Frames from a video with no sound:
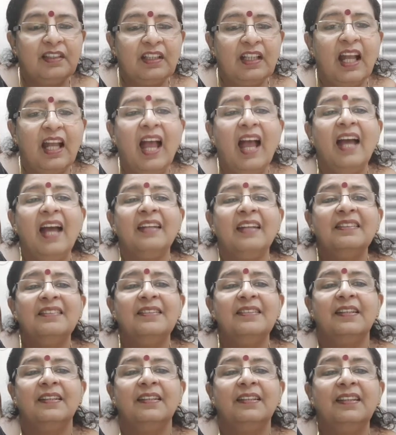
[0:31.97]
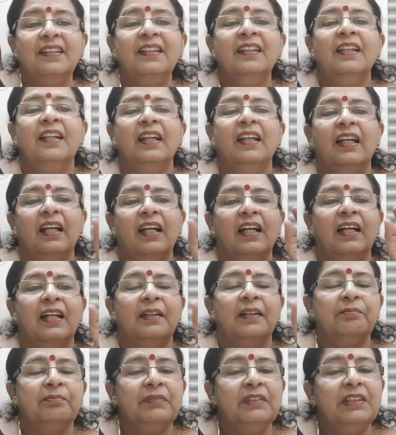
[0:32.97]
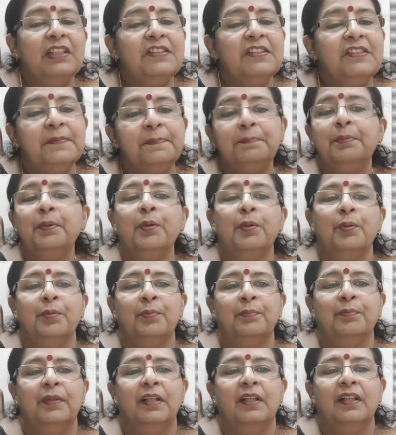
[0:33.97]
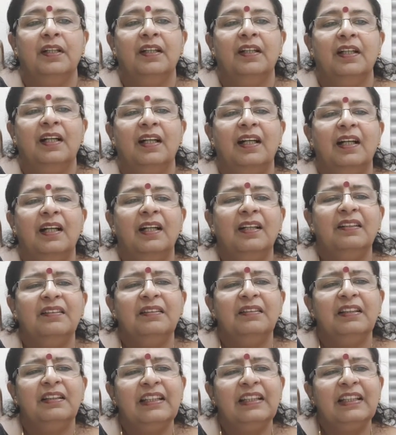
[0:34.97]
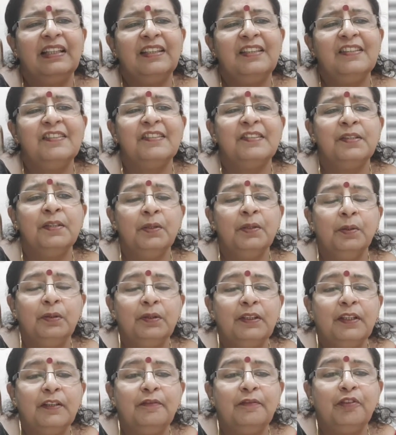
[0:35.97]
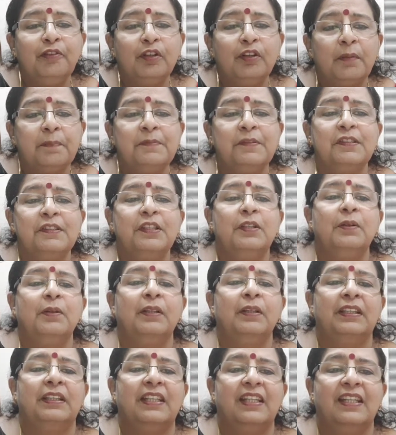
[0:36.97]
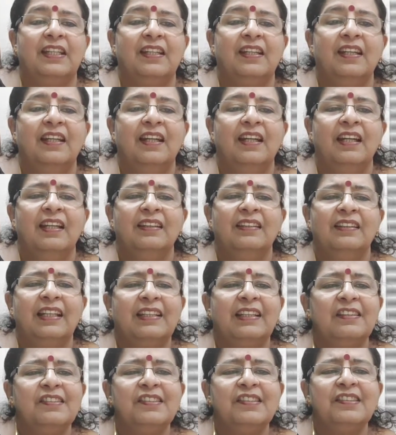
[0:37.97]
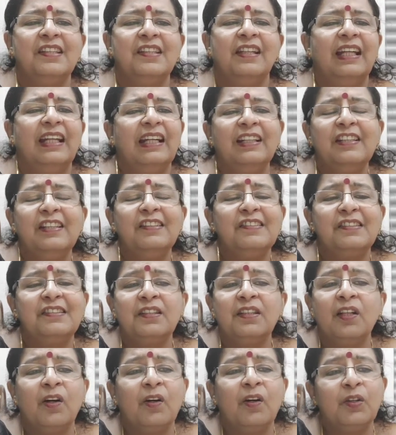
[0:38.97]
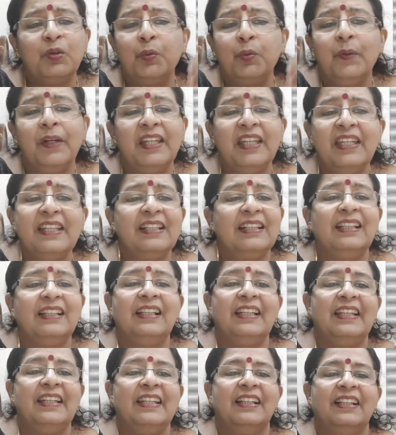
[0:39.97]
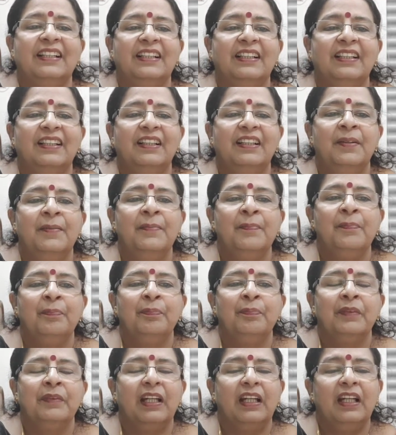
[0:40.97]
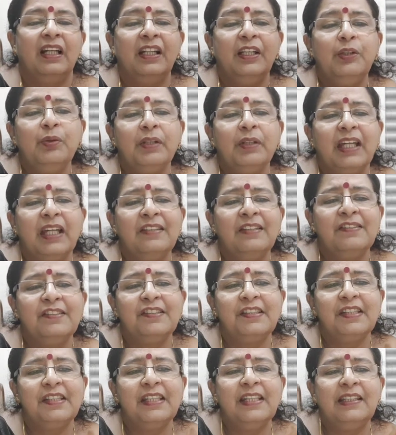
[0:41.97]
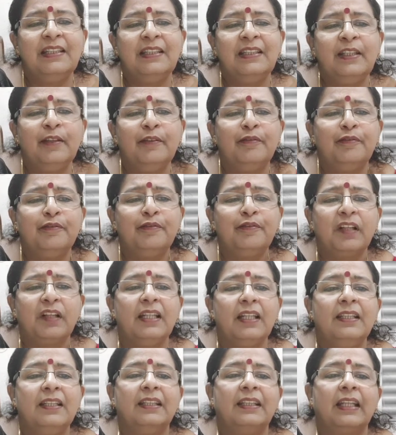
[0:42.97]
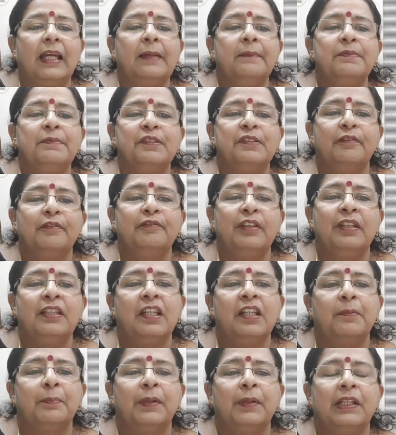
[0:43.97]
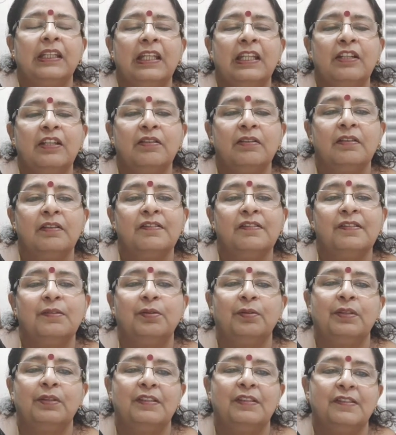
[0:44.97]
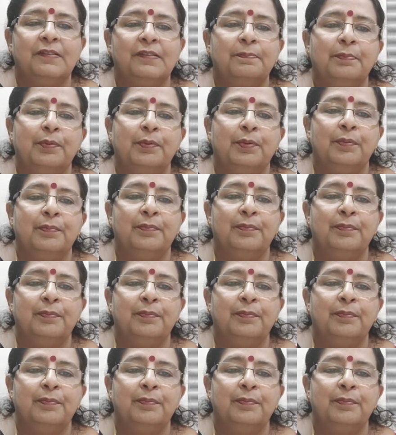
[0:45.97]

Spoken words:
And this poem, it is noted for obscurity. That is, it is not very clear. You can see different types of interpretations to this poem.